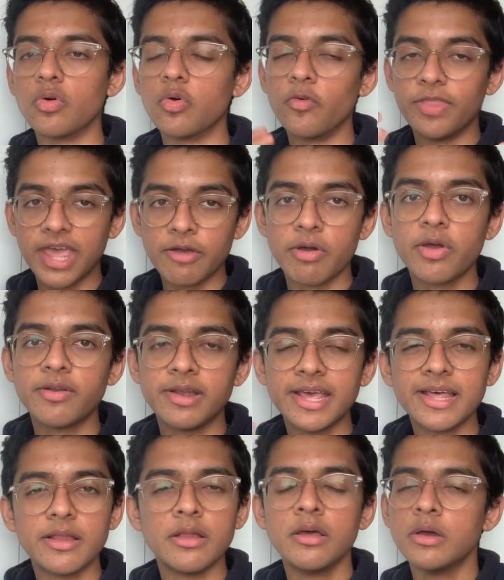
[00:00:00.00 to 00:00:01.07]
or their own
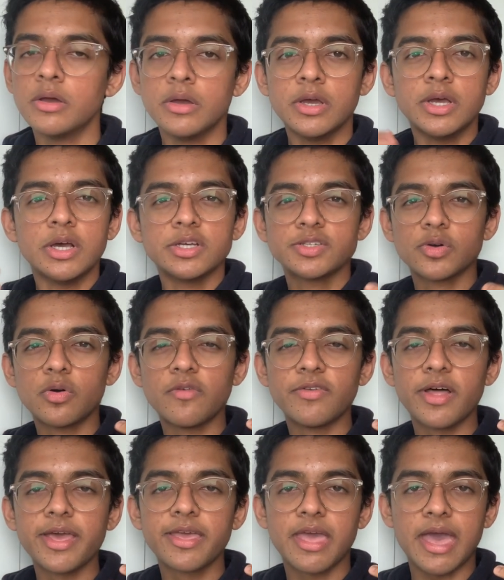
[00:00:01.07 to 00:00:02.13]
little sort of
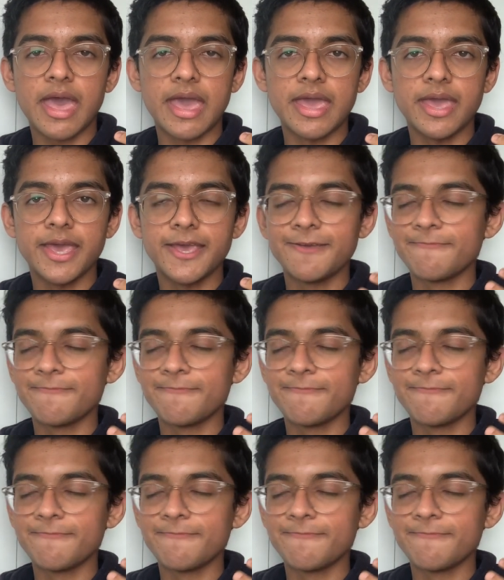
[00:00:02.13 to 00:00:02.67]
like a